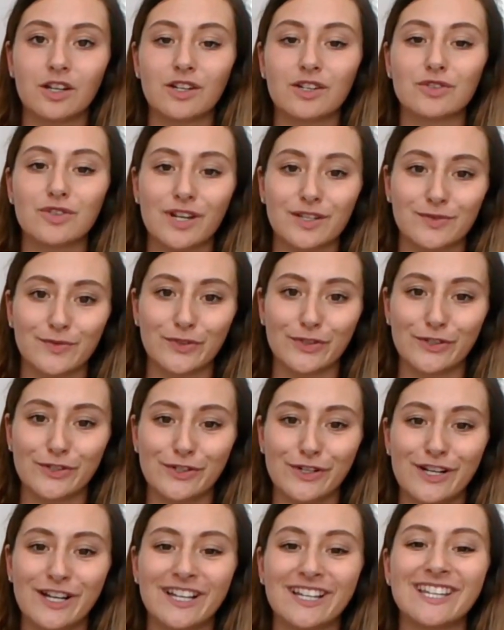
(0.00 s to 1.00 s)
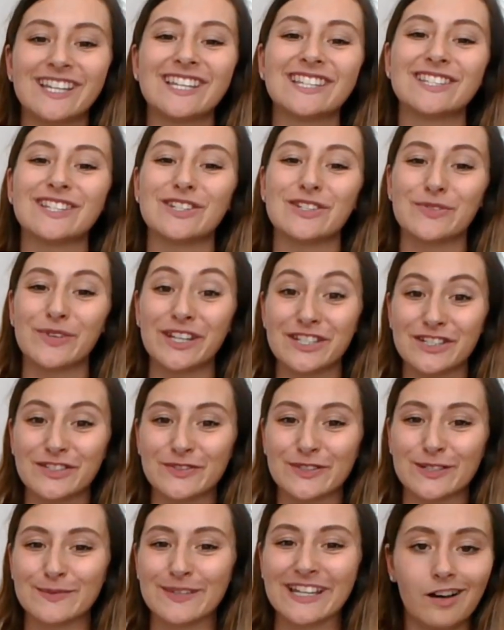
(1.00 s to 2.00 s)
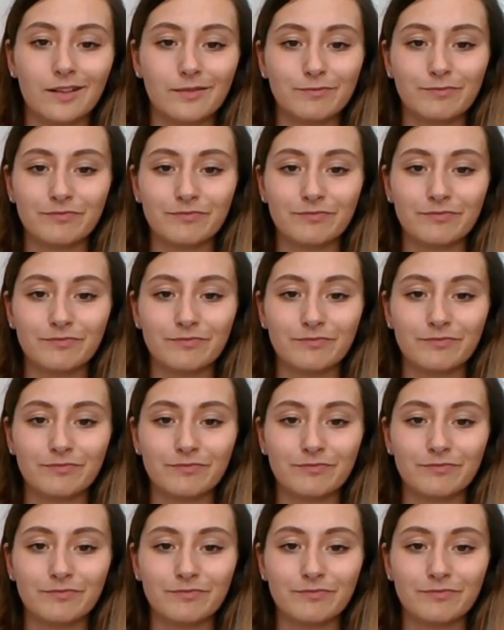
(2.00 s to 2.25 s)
stressful situation for me.